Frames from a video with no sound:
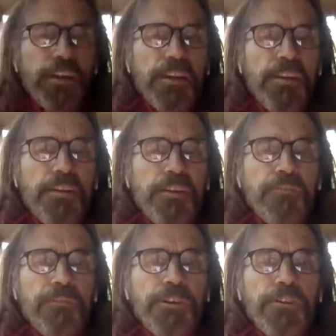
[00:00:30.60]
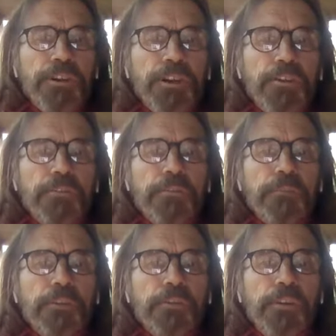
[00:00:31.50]
making a differentiation
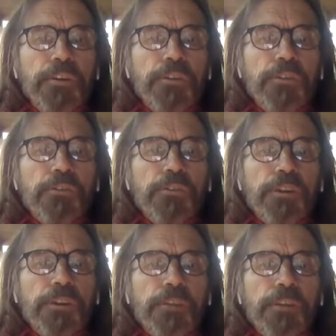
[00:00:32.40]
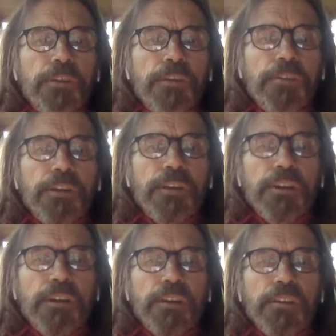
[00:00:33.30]
between coaching and mentoring, and
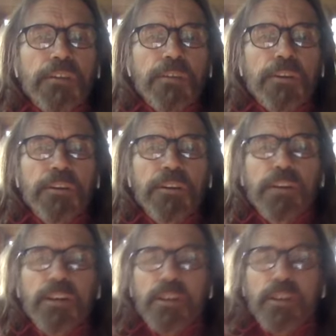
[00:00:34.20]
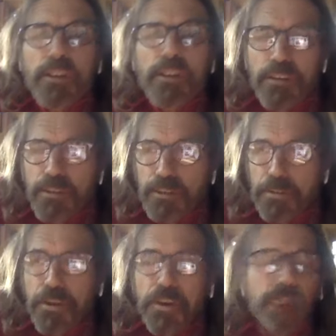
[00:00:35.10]
I think we could
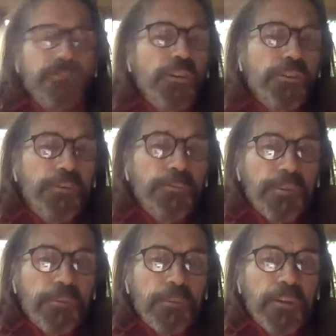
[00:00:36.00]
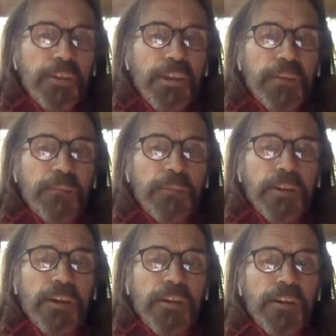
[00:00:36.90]
talk volumes about that, but
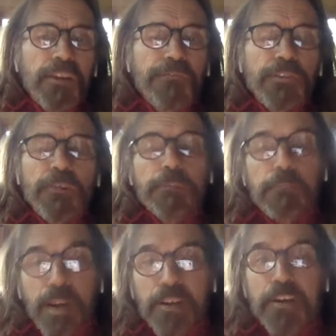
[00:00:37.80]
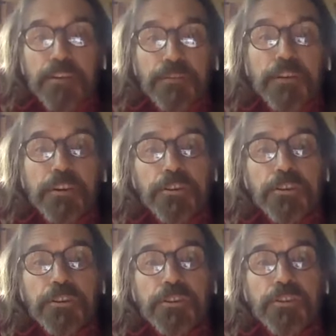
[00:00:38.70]
I offer up my
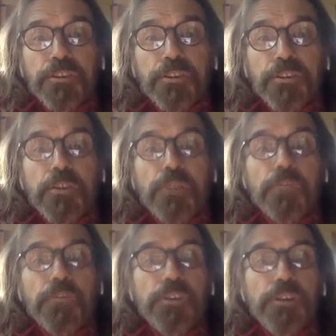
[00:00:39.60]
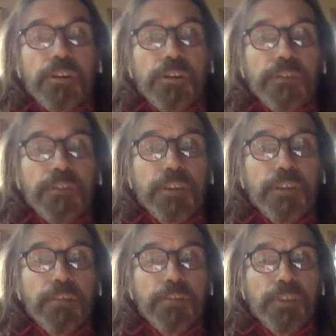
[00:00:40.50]
definition is that coaching
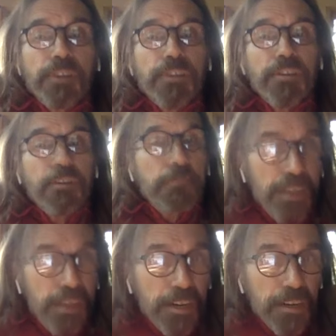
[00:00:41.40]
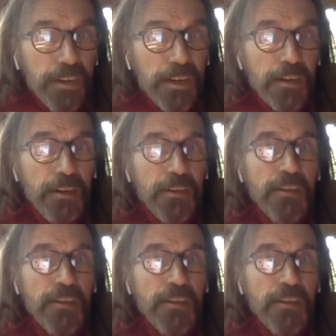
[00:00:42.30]
oftentimes is an immediate need,